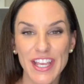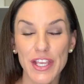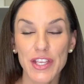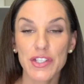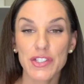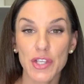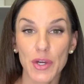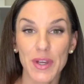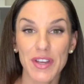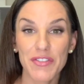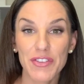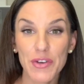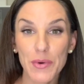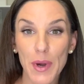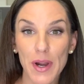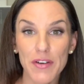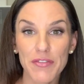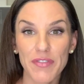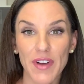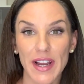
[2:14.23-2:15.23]
So if you
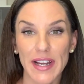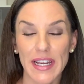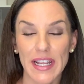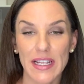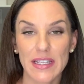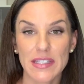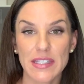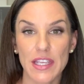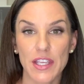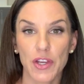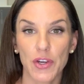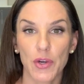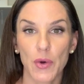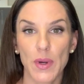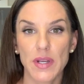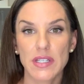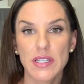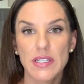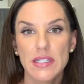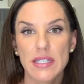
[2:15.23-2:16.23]
are financing, you're
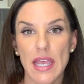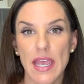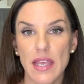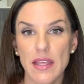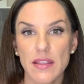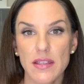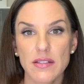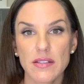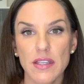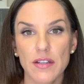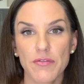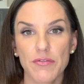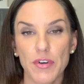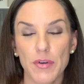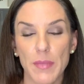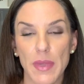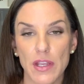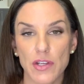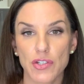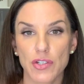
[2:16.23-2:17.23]
going to take this
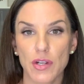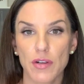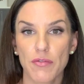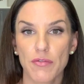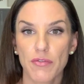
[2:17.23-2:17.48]
information